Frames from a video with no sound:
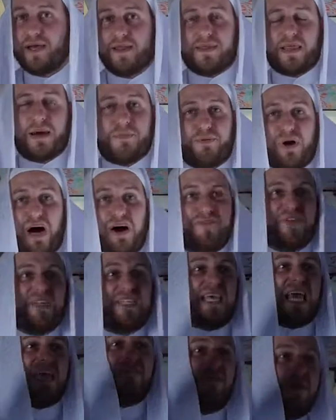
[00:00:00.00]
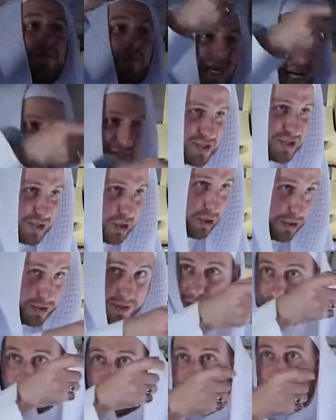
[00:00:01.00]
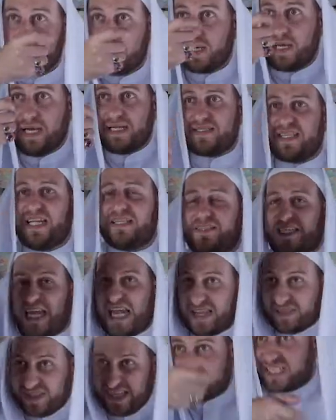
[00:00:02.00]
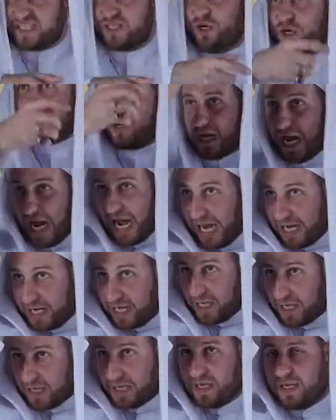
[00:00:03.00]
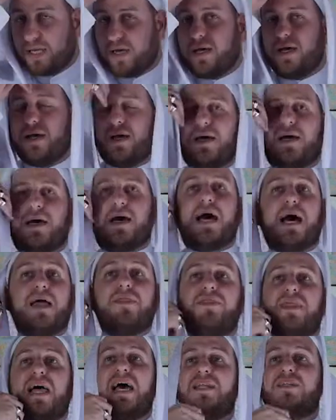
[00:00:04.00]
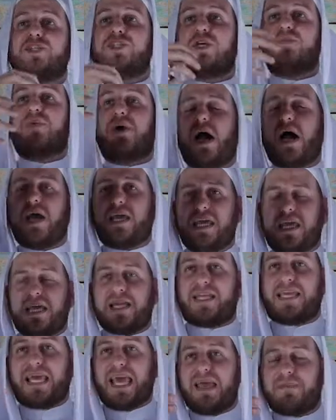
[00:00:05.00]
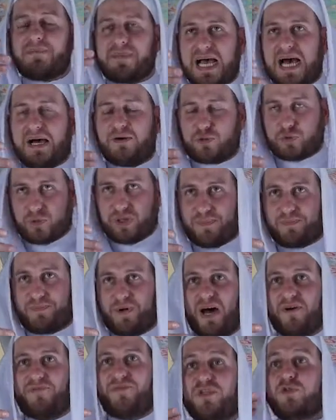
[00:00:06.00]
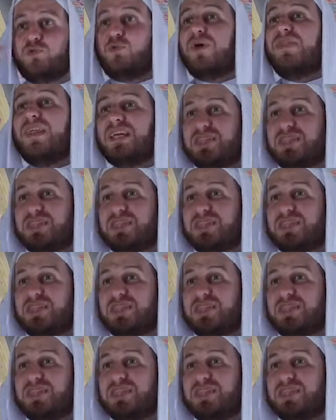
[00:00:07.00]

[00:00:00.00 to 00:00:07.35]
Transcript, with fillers: The Prophet gave him his sword and said, take this sword, Ya Ali. And then Jibra'il came down to the Prophet with